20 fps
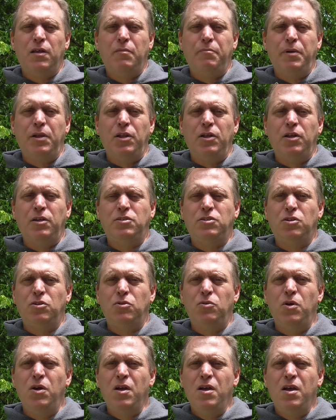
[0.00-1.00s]
ability
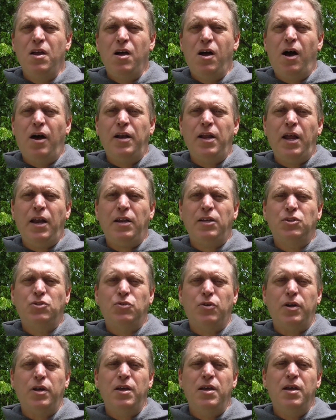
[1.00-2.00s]
to hunt any
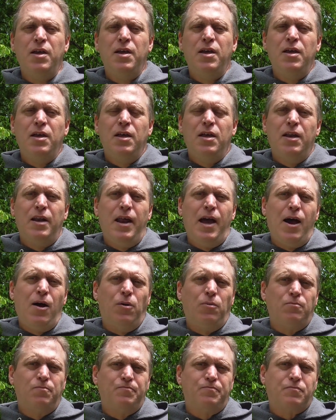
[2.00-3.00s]
tree.
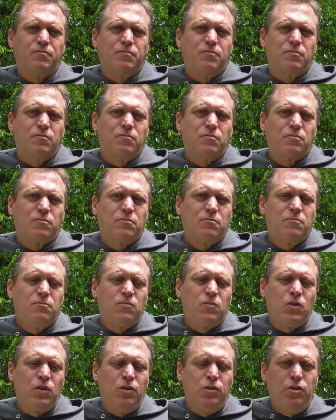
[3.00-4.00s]
Now,
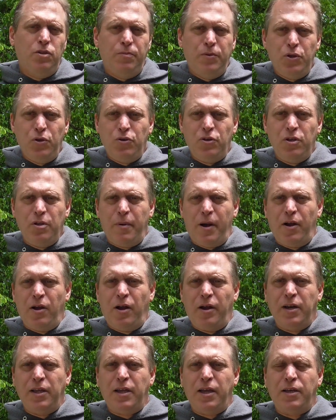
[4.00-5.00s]
the beauty
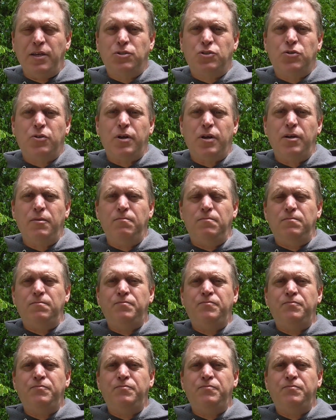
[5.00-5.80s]
about hunting any tree,